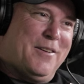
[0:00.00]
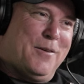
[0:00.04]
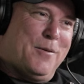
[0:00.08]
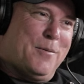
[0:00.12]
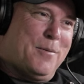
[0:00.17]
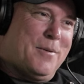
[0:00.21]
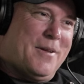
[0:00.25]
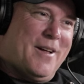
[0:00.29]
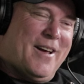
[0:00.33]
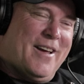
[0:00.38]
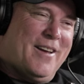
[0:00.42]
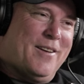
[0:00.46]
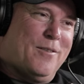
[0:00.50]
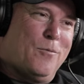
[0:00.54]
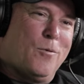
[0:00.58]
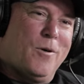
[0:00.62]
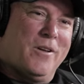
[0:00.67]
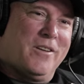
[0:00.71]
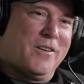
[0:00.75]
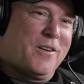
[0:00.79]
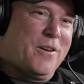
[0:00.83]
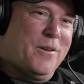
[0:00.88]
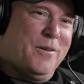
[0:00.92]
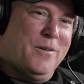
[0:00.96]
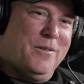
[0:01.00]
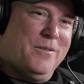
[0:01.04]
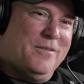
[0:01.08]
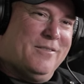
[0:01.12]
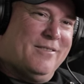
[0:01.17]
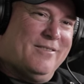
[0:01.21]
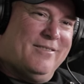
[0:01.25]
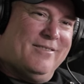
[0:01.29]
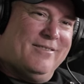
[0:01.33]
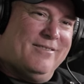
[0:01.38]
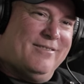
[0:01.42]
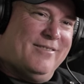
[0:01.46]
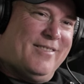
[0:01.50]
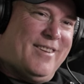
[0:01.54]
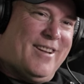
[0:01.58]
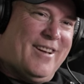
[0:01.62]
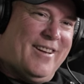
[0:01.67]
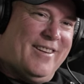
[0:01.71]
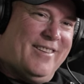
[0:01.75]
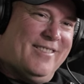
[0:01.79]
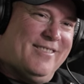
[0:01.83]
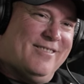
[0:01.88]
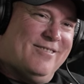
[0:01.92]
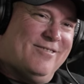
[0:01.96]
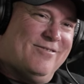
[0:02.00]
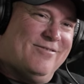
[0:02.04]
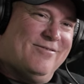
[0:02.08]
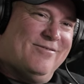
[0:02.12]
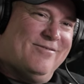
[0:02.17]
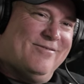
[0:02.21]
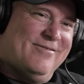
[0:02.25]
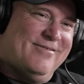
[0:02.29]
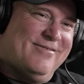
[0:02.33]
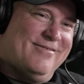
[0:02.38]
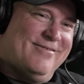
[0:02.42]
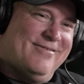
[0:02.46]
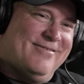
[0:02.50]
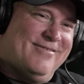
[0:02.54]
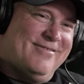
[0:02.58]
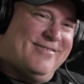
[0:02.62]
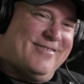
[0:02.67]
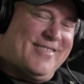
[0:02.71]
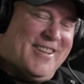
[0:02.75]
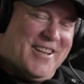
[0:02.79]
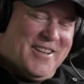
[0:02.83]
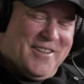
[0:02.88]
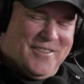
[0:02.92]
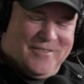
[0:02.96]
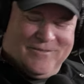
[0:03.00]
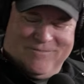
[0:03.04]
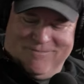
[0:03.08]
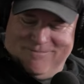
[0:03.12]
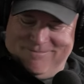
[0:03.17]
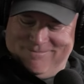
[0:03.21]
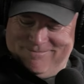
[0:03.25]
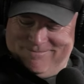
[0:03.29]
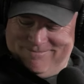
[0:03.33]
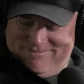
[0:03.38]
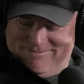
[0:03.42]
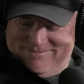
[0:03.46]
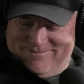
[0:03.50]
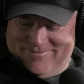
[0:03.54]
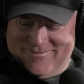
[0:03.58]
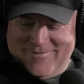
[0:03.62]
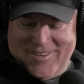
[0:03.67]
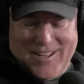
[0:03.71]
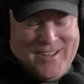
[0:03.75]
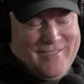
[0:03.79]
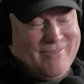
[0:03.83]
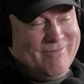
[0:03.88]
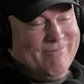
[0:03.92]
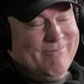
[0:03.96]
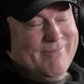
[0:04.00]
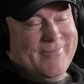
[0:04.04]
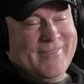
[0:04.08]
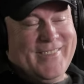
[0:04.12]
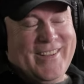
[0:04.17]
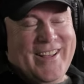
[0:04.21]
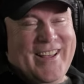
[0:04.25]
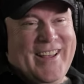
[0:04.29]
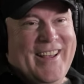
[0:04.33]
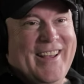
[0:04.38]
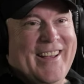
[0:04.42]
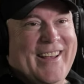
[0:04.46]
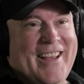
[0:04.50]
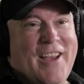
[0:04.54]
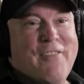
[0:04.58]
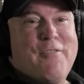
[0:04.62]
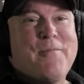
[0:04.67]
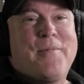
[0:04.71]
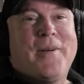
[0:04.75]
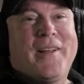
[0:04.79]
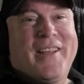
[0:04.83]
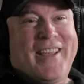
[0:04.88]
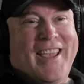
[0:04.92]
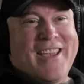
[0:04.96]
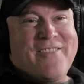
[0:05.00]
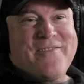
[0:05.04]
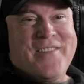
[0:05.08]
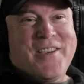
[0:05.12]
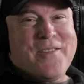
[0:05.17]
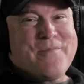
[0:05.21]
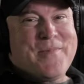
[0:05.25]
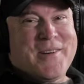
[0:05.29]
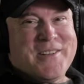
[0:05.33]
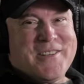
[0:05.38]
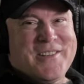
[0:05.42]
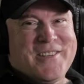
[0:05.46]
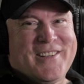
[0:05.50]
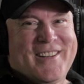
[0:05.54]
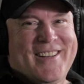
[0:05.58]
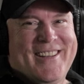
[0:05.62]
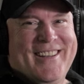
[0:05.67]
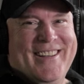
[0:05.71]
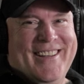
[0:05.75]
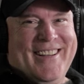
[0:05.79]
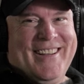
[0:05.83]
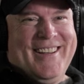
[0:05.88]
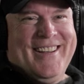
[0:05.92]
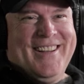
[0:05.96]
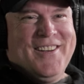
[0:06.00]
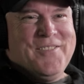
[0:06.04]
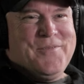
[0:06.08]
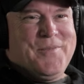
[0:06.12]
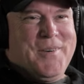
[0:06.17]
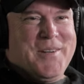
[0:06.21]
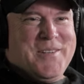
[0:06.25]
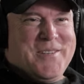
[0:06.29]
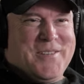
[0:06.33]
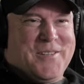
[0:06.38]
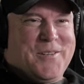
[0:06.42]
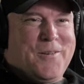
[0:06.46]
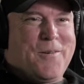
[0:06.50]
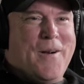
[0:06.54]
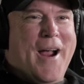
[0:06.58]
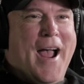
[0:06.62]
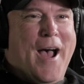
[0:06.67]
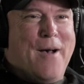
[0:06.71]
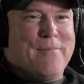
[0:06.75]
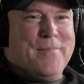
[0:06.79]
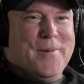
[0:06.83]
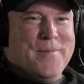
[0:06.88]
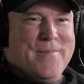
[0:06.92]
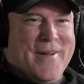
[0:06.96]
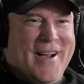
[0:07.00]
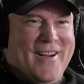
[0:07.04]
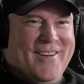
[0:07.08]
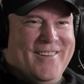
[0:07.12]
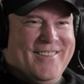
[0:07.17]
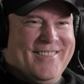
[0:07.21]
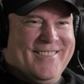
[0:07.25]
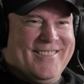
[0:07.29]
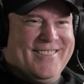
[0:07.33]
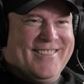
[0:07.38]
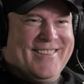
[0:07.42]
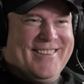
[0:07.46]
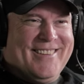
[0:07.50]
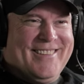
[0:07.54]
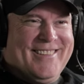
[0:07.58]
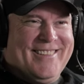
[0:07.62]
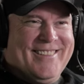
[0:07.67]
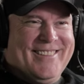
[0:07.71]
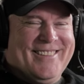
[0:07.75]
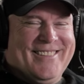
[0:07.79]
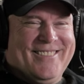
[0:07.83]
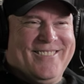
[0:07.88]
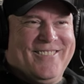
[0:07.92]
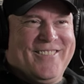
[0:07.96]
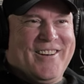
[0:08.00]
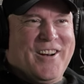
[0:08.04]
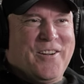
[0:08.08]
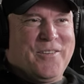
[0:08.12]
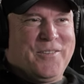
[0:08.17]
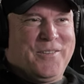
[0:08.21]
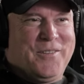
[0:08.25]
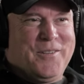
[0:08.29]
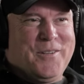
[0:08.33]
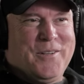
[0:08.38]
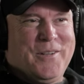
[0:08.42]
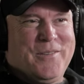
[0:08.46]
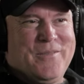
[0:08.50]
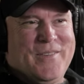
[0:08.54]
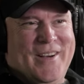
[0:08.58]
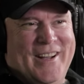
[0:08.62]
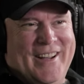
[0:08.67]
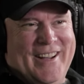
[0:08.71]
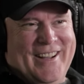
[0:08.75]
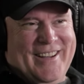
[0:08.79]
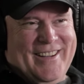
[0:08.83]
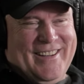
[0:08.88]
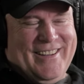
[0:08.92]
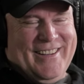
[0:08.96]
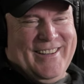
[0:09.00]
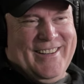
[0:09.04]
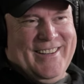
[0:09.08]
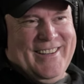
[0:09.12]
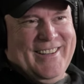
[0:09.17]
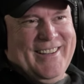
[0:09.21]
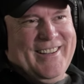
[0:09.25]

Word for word: to apply. 1 coat, done. Solid. I know. There you go. Well, everybody gave me a bunch of crap about when I was doing my